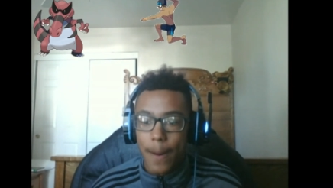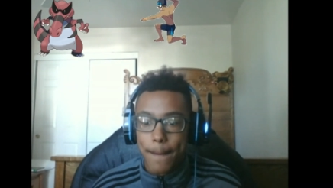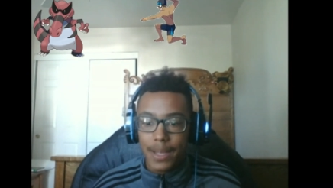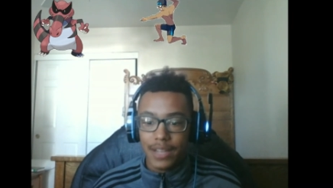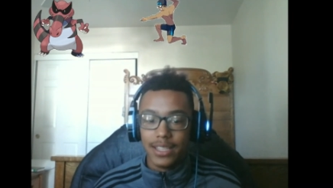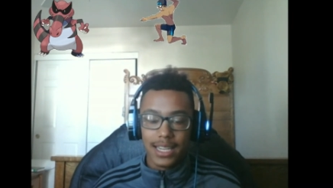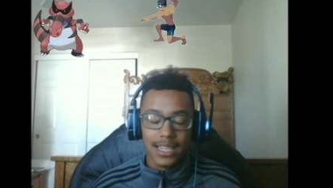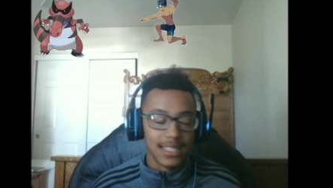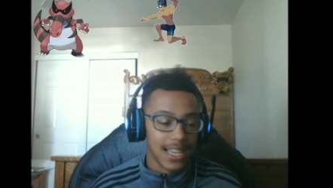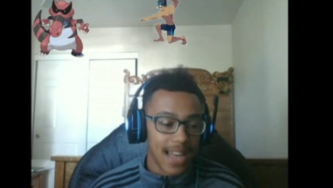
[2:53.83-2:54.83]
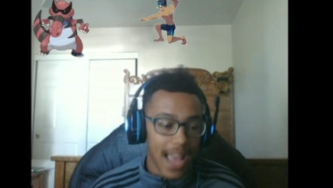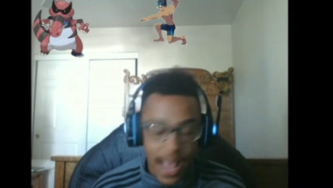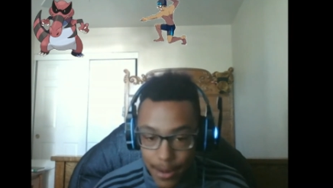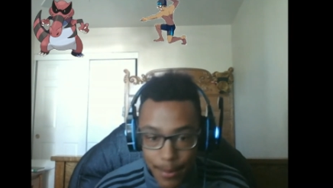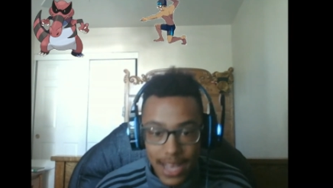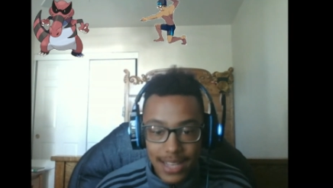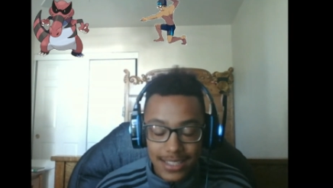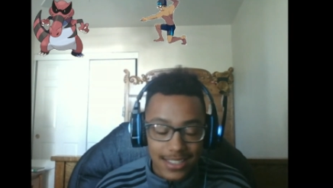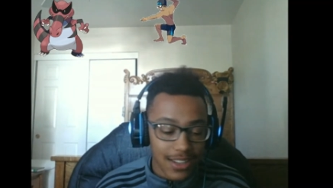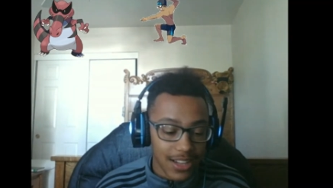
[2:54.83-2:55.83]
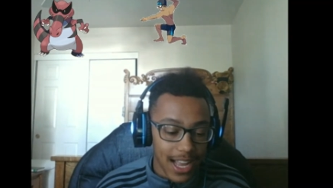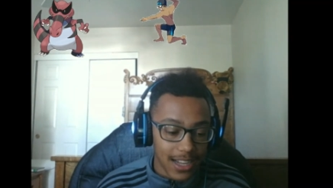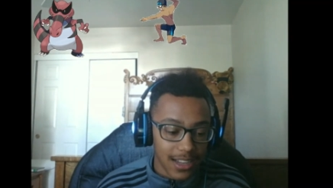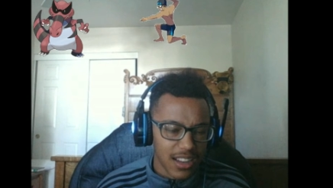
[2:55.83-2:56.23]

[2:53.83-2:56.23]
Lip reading: abilities in animes until like